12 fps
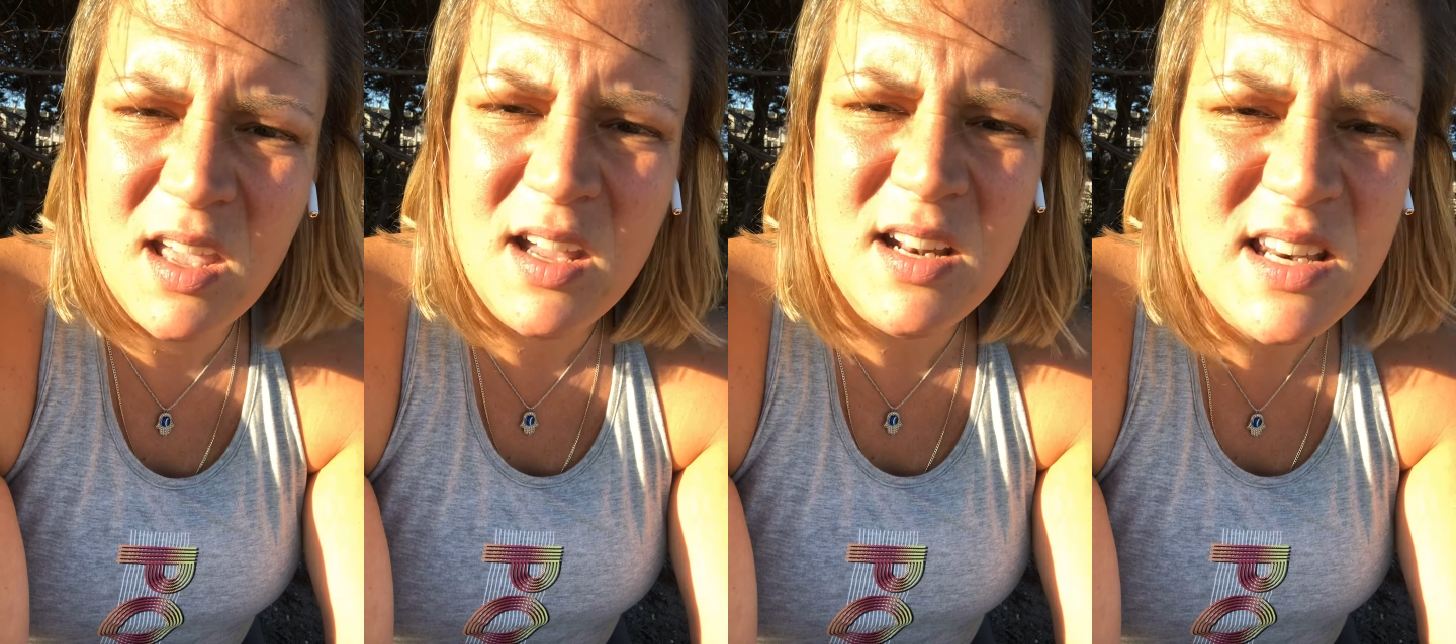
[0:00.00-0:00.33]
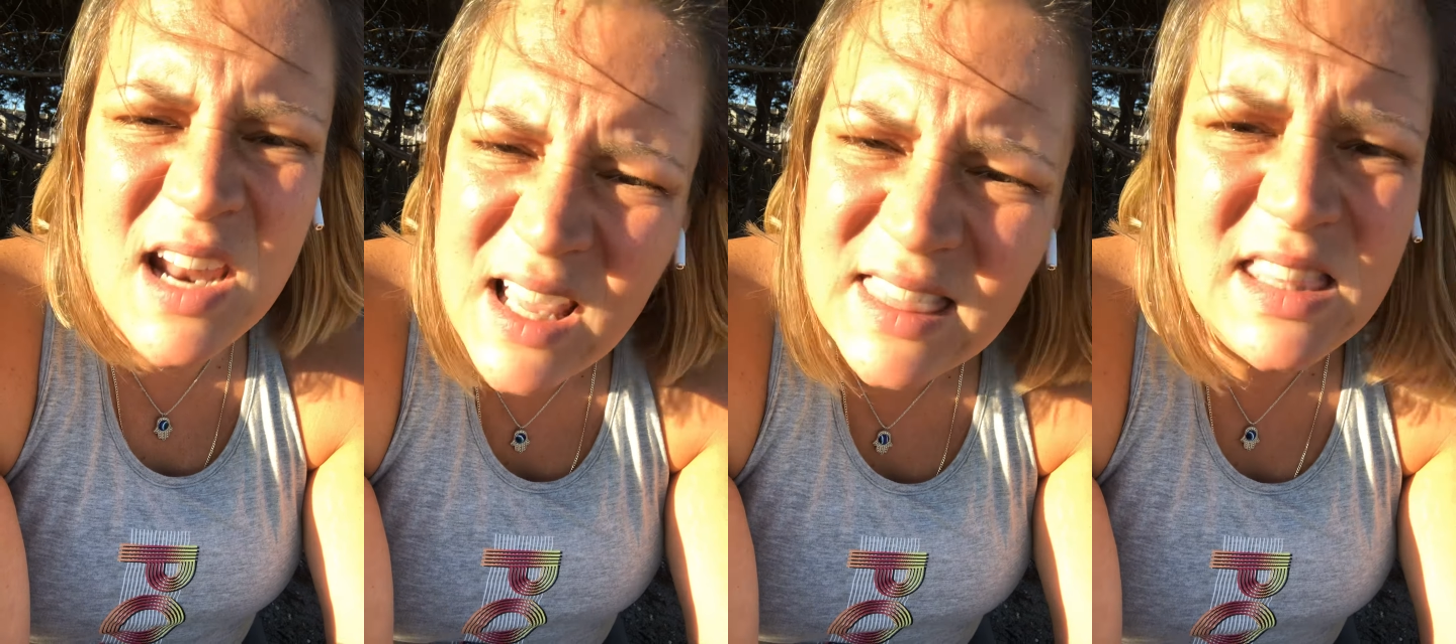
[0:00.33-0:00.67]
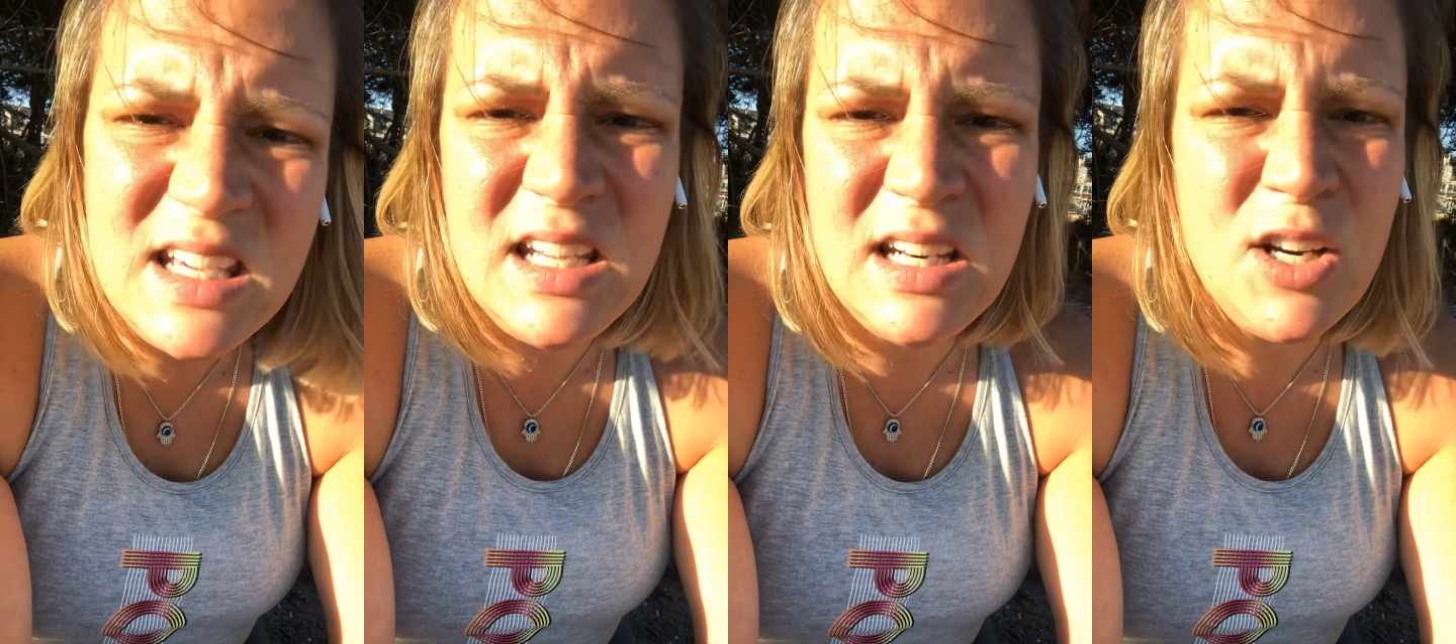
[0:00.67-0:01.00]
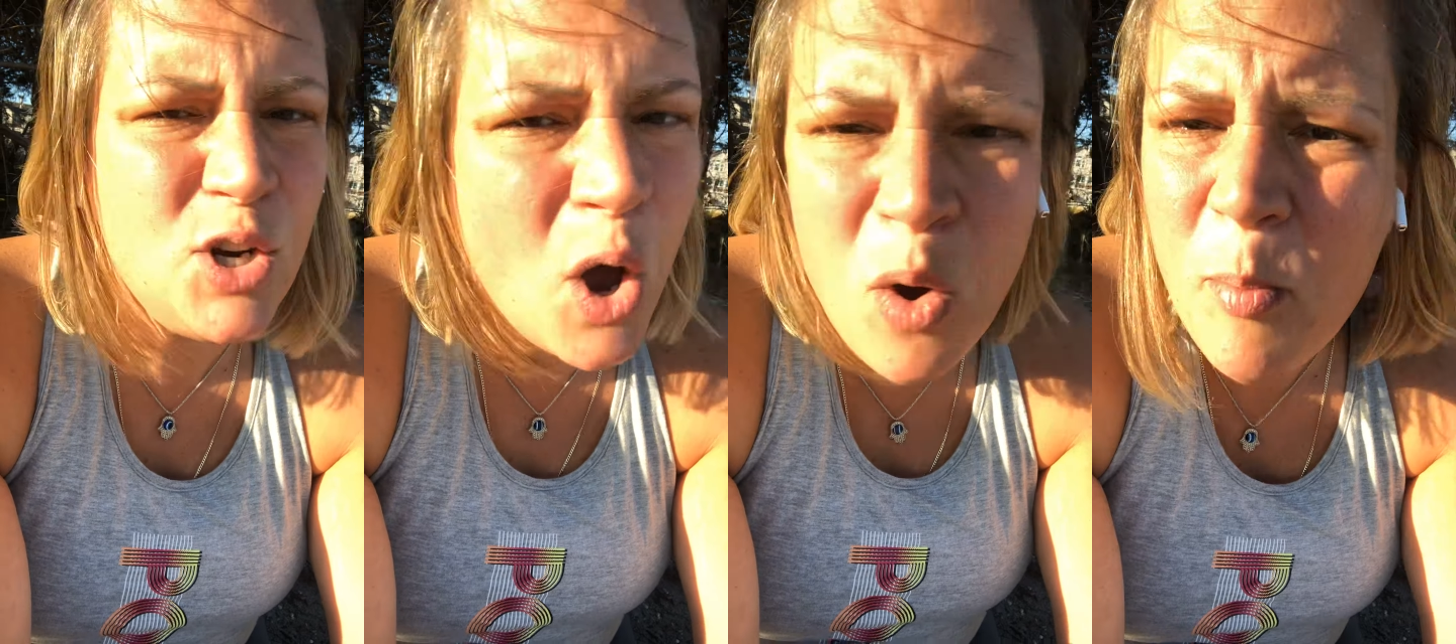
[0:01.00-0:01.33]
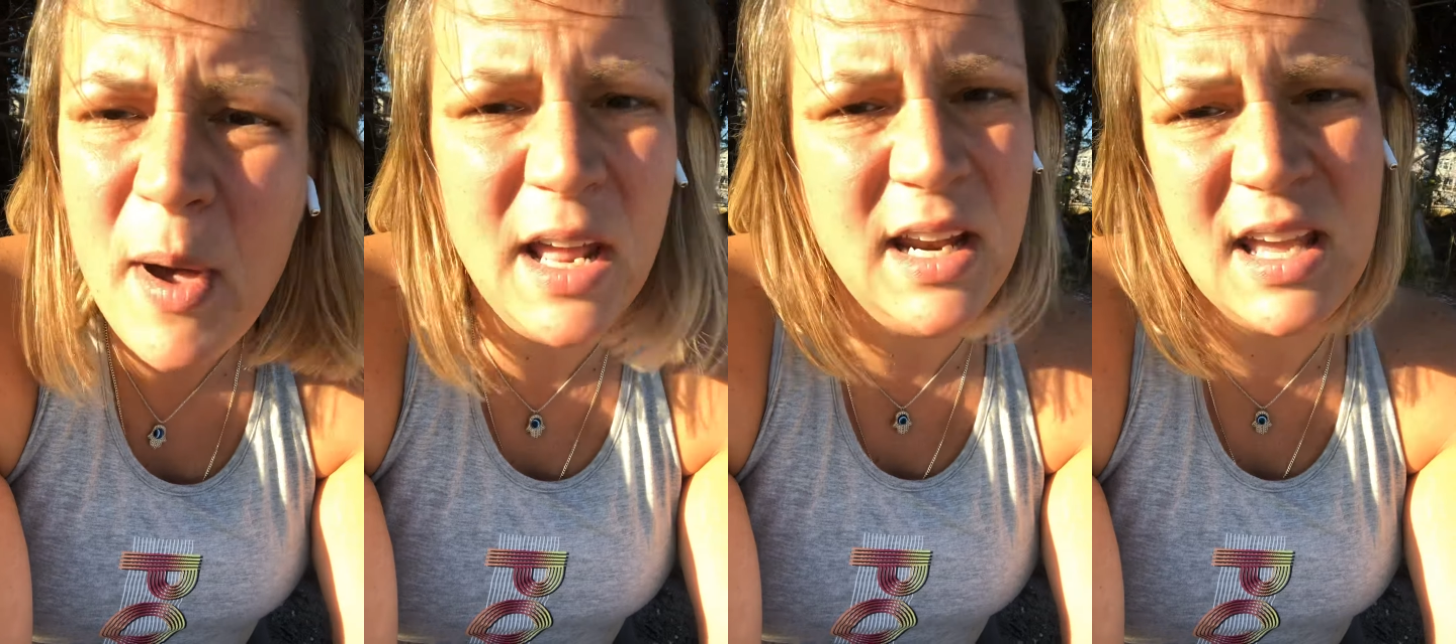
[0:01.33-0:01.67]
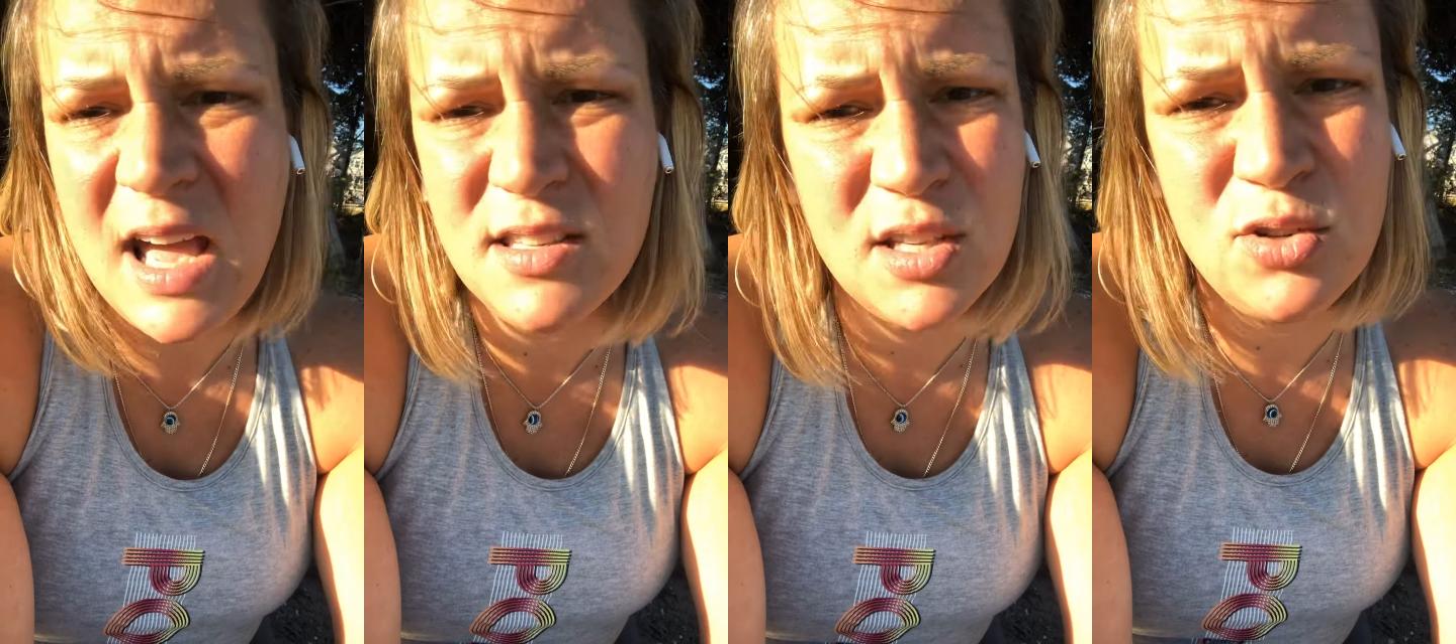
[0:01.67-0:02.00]
nothing, nobody
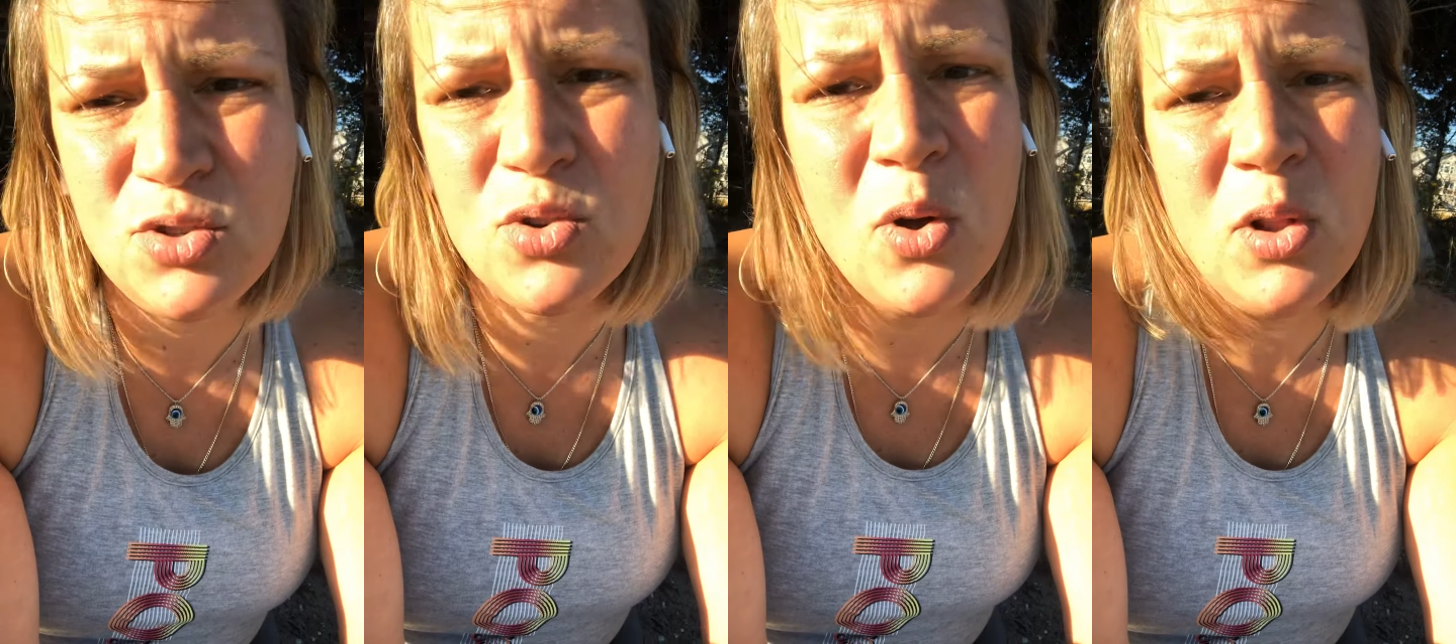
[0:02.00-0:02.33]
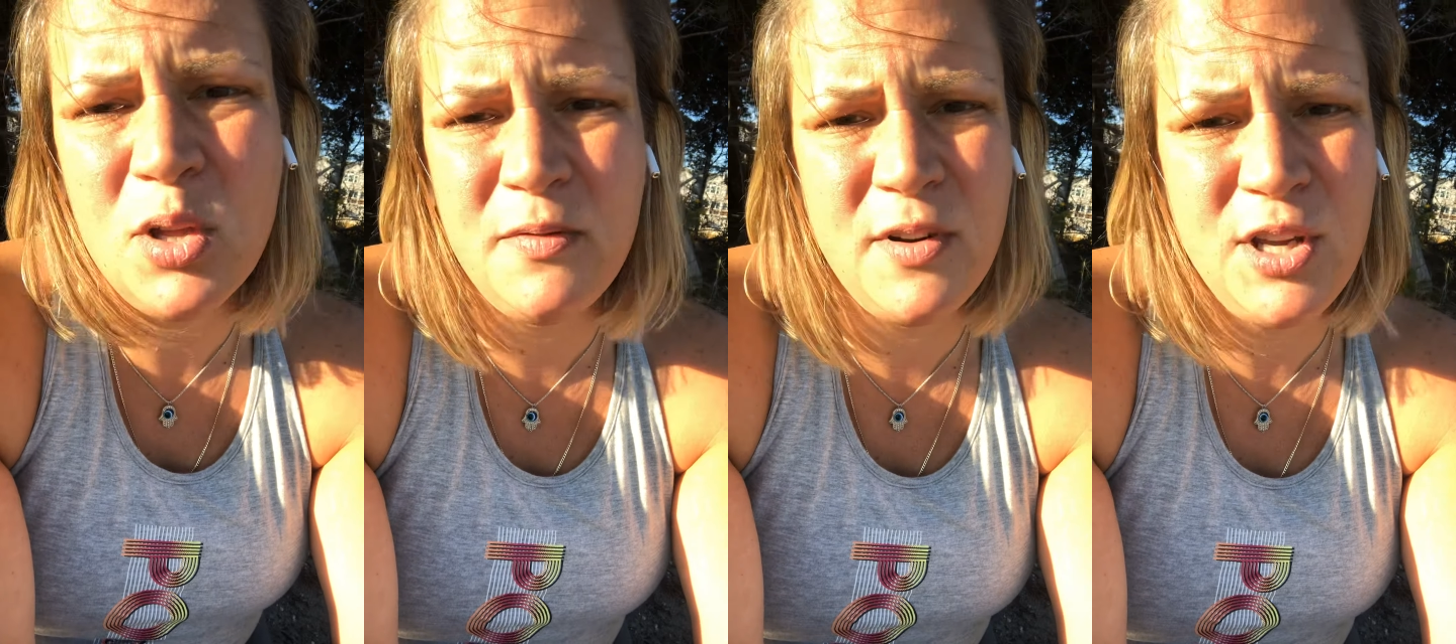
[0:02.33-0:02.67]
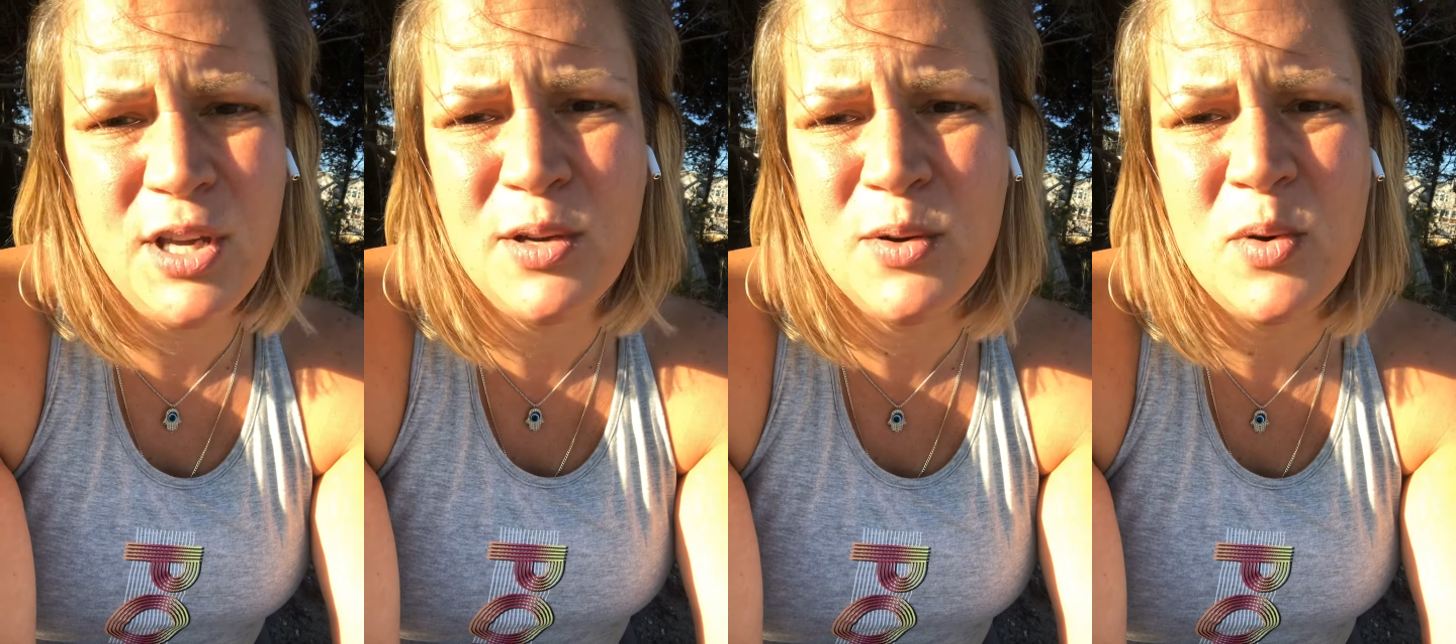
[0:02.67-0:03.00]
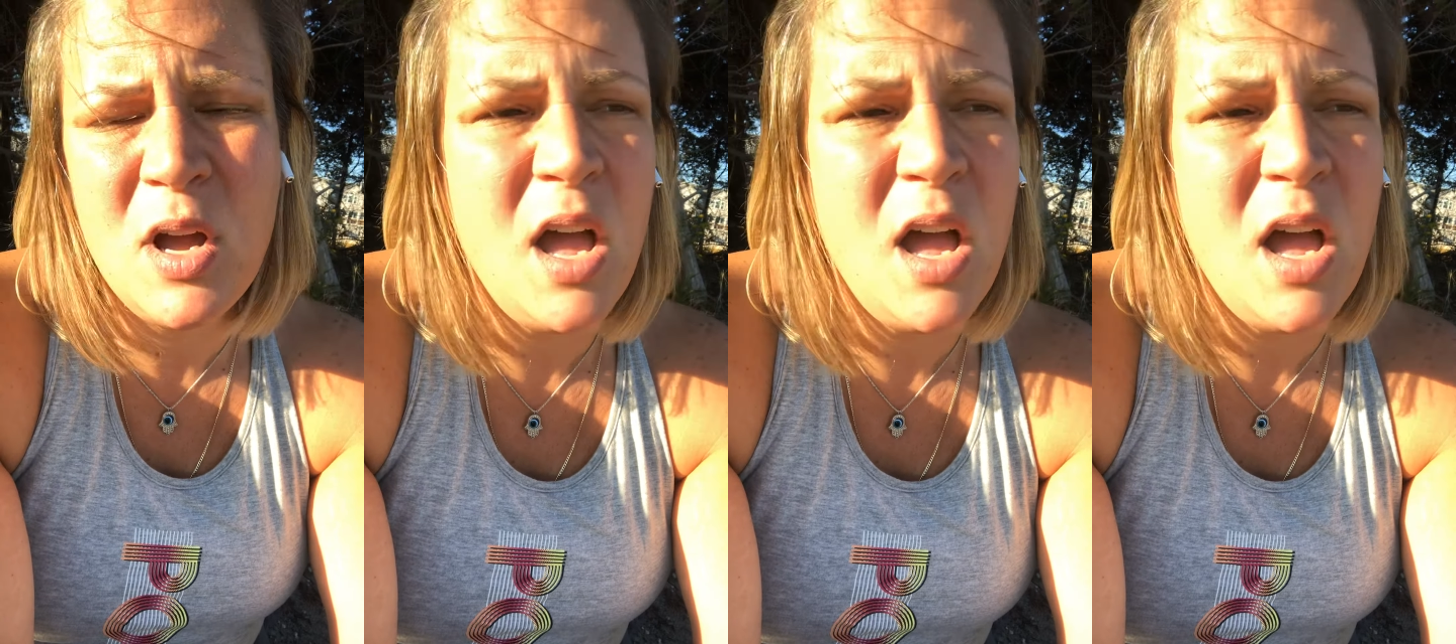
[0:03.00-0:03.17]
has control over you.